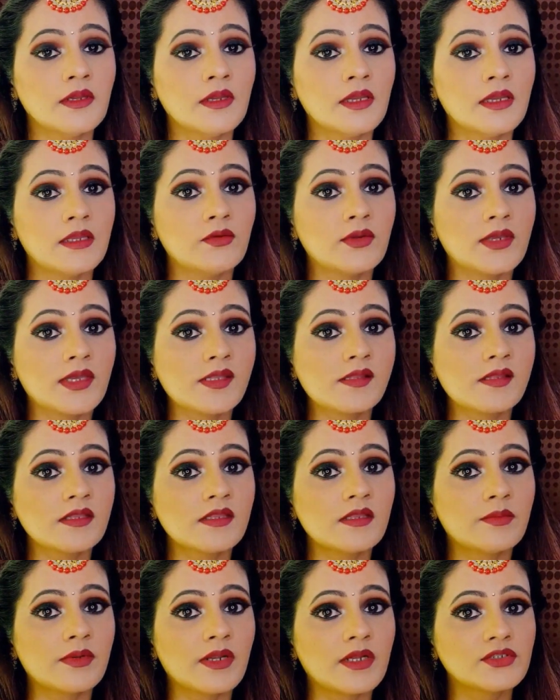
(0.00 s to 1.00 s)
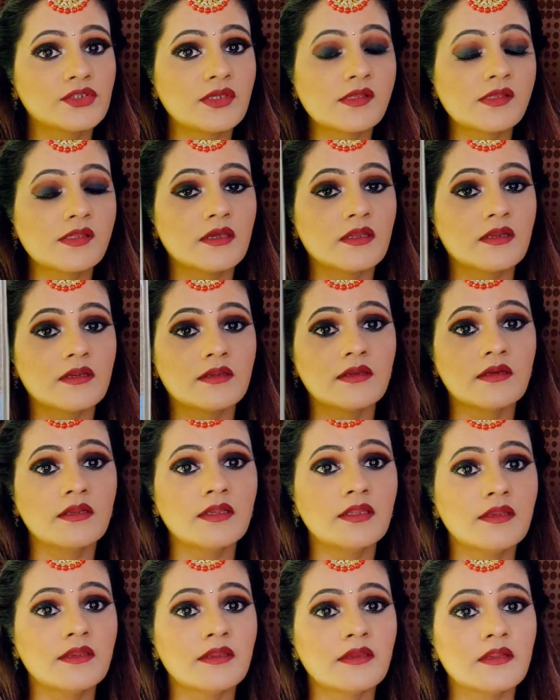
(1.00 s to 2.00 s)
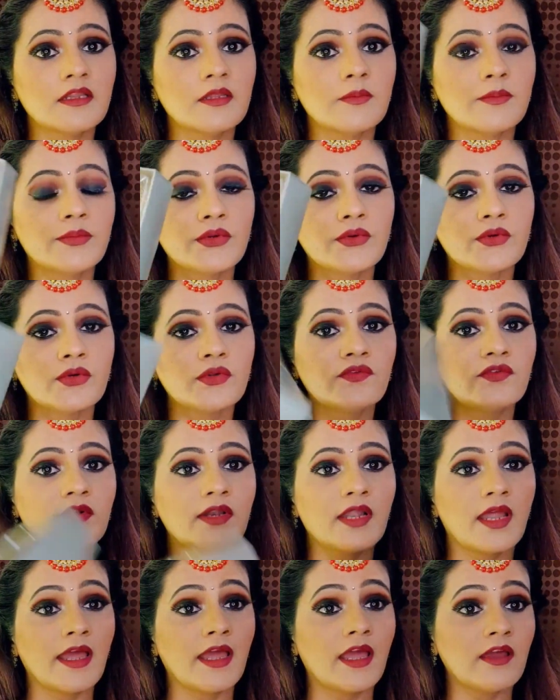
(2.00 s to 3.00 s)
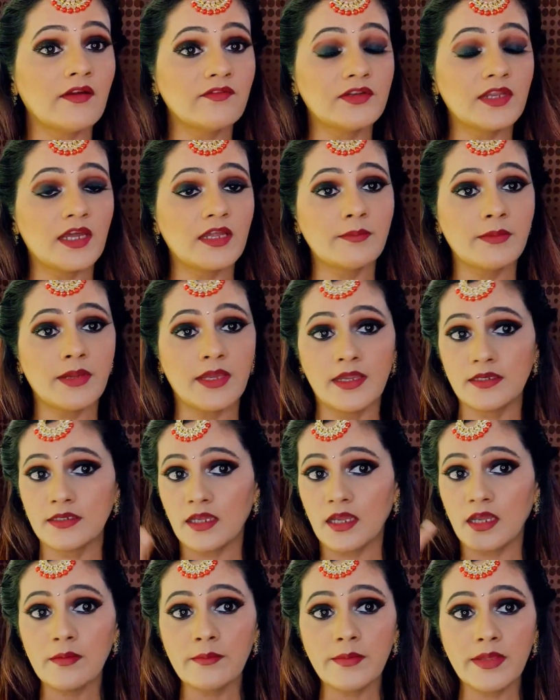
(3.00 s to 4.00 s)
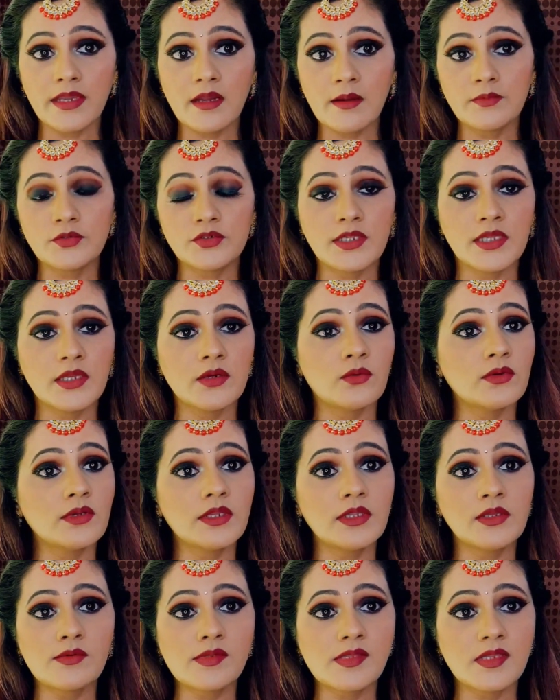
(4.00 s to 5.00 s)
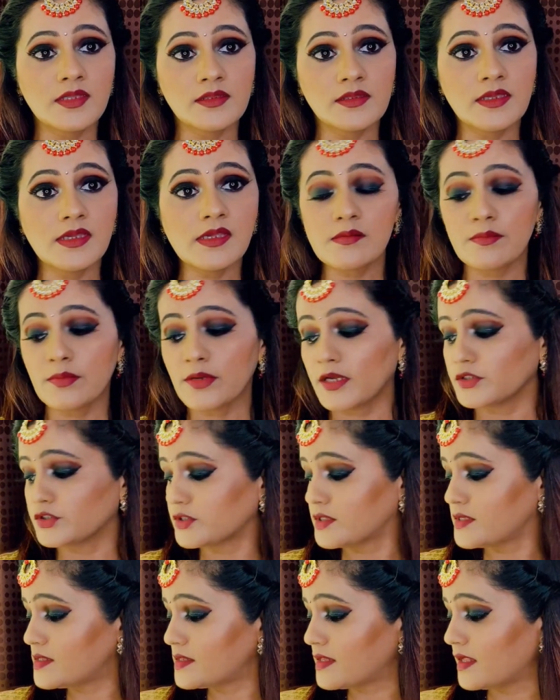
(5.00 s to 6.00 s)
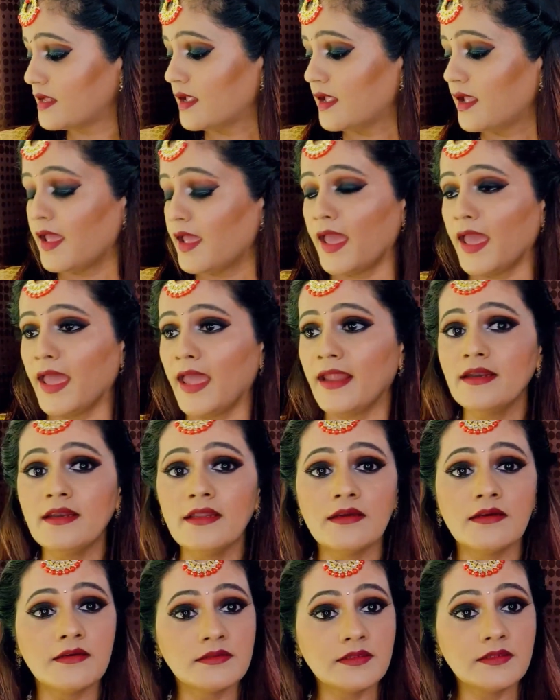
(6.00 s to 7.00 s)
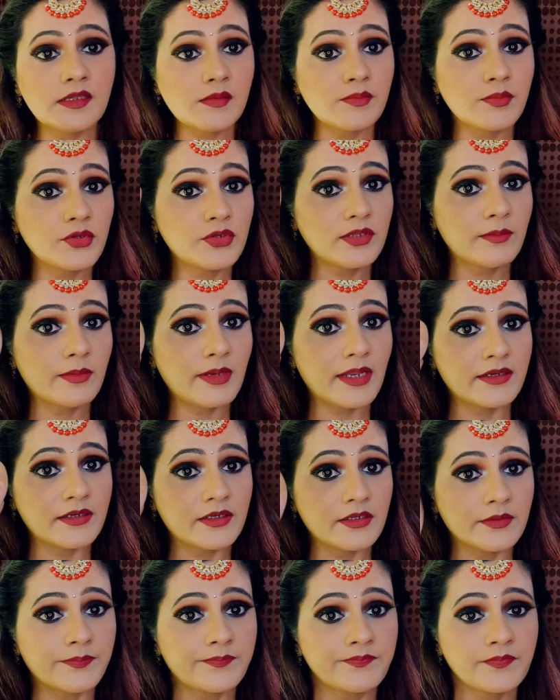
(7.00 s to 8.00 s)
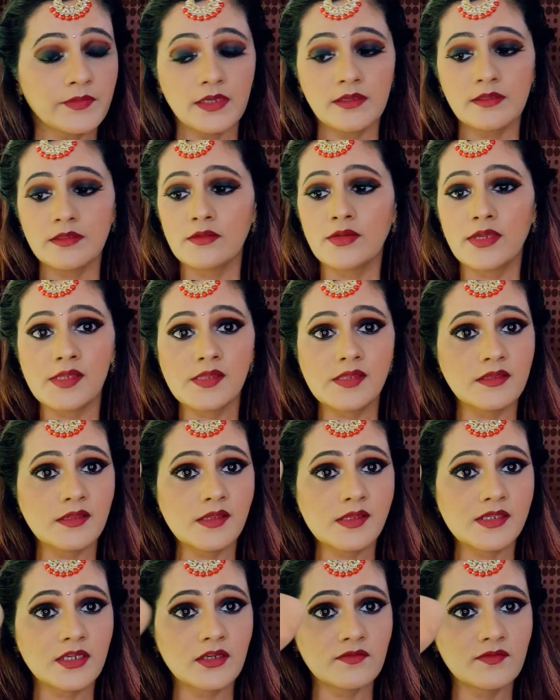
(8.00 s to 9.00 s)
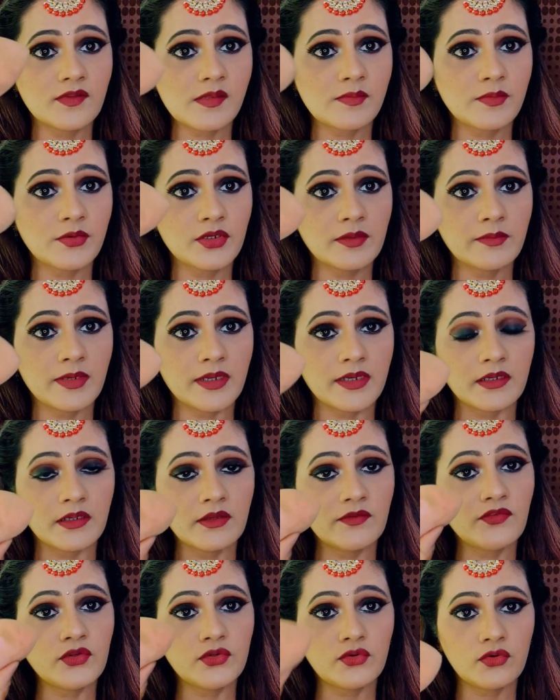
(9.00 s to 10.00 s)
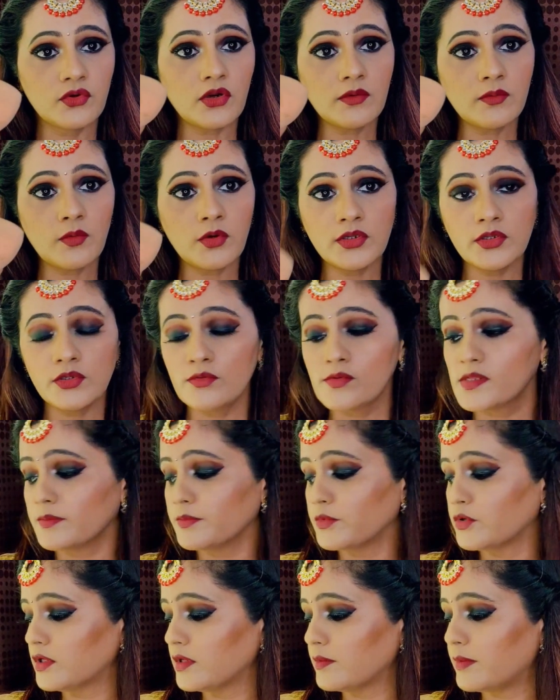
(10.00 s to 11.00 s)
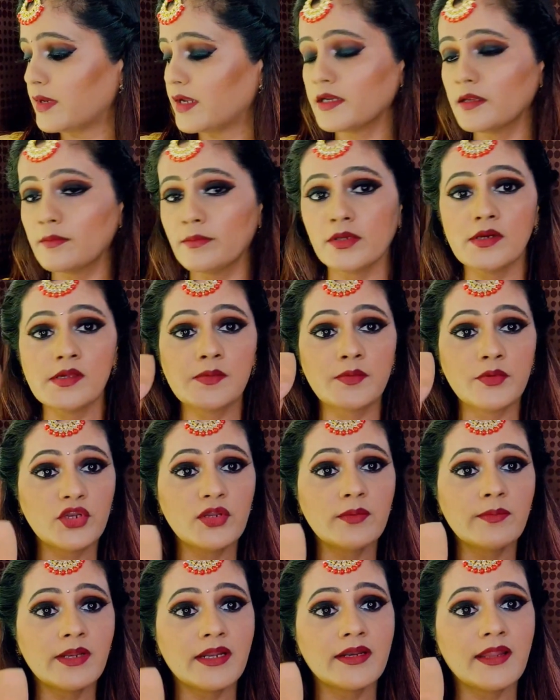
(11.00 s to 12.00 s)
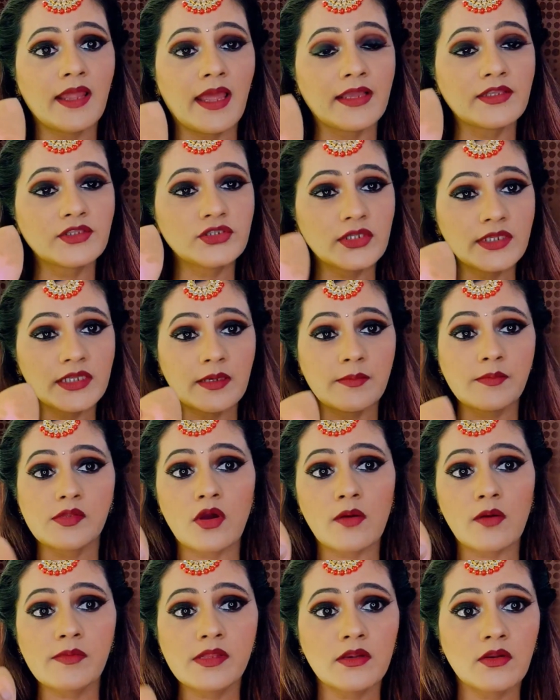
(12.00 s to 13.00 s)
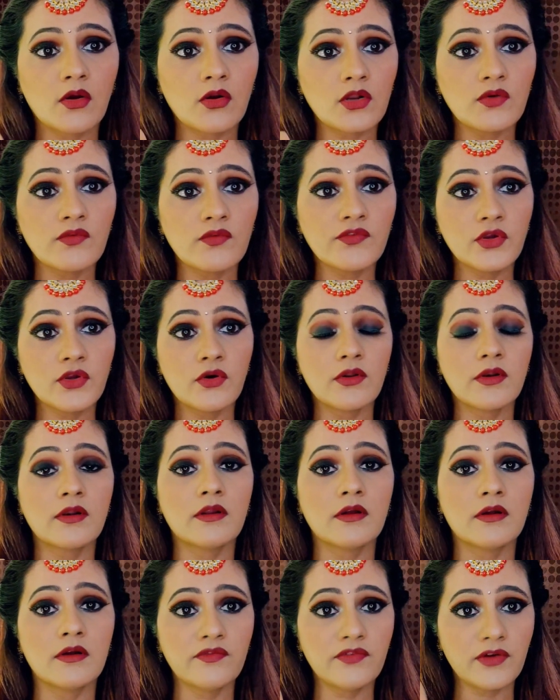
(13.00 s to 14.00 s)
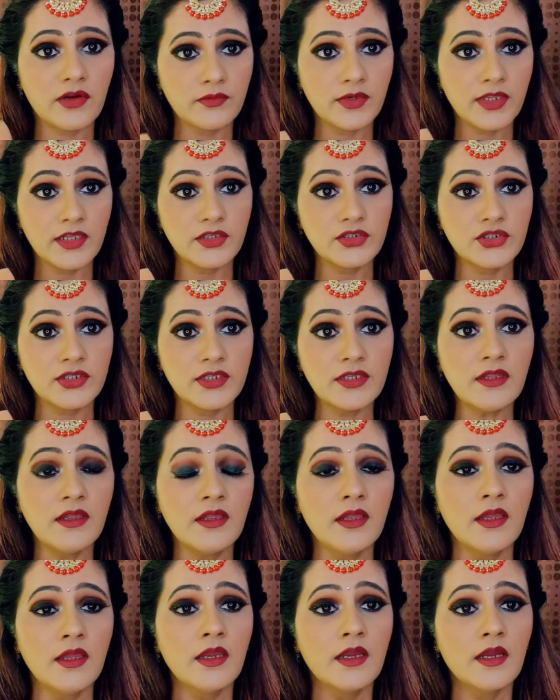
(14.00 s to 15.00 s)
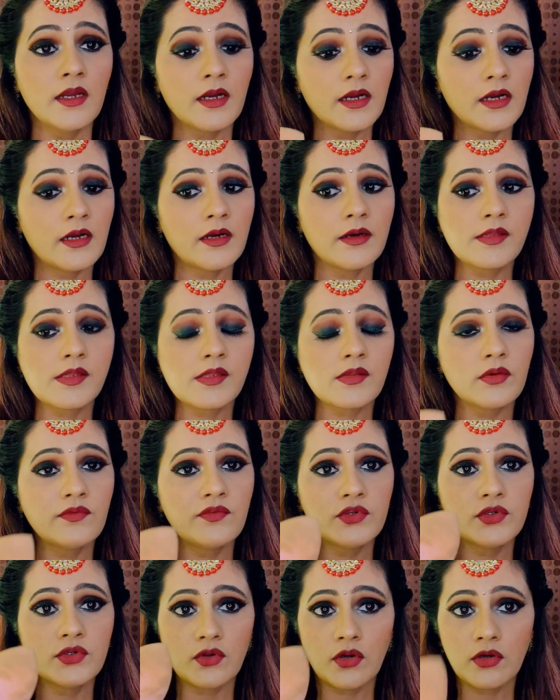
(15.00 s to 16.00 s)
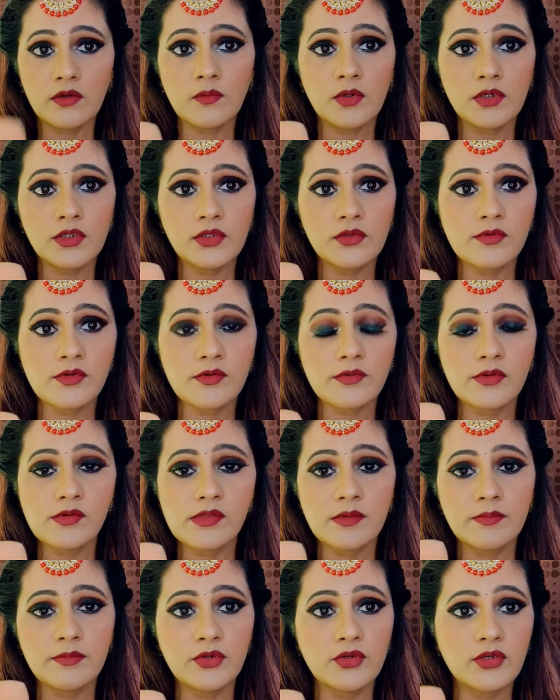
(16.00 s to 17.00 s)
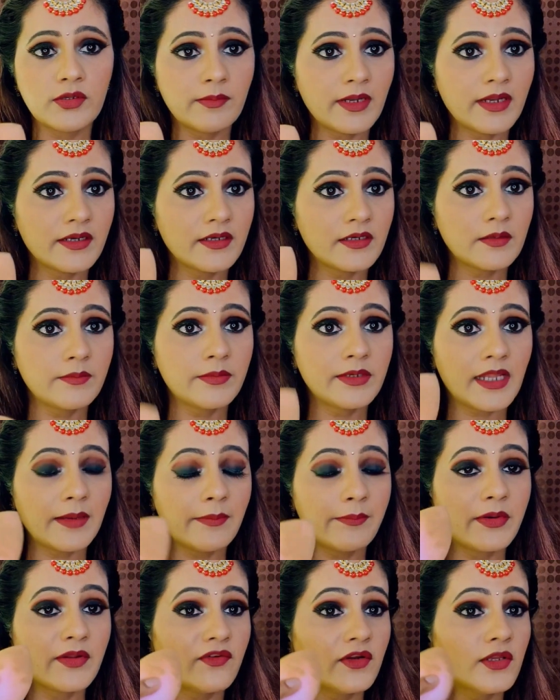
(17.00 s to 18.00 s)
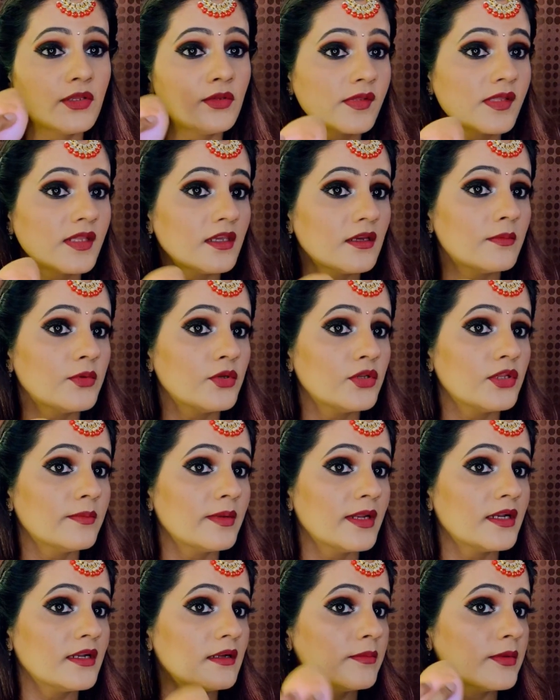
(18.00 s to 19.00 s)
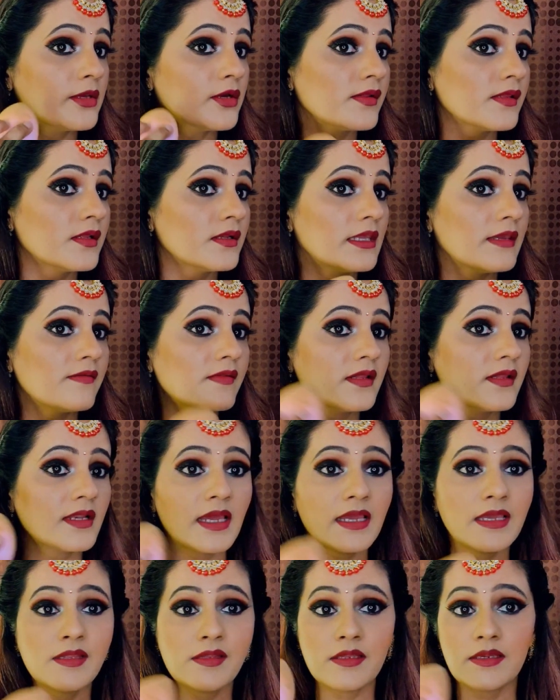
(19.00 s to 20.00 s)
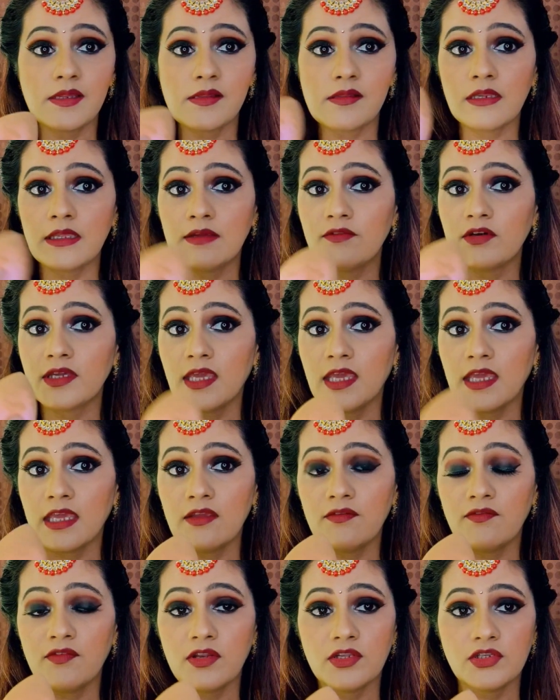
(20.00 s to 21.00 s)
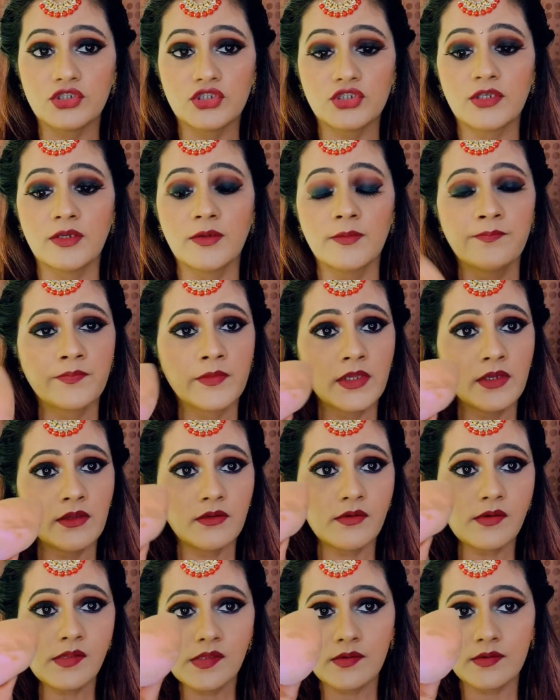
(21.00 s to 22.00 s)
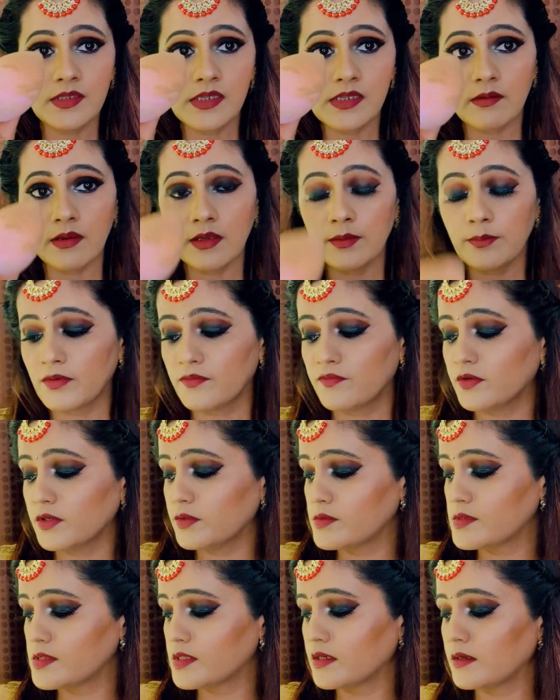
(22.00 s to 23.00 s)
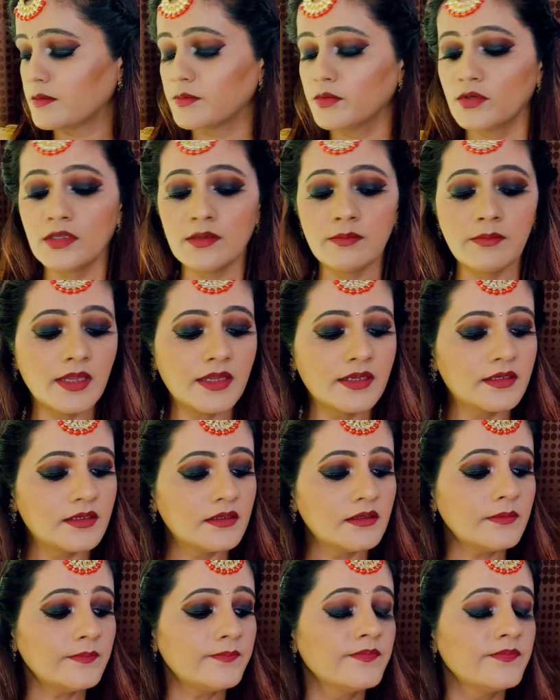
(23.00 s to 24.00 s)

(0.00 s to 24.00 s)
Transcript: You can see the brushes. They are really beautiful. I have done my entire makeup today only using these brushes and this beauty blender. You can see the state of this beauty blender. If you do not want to use a beauty blender, because beauty blender actually absorbs a lot of your foundation, so if you do not want to use a beauty blender, but I prefer using a beauty blender because it gives a nice, it doesn't give a cakey finish, so that's why I prefer using a beauty blender.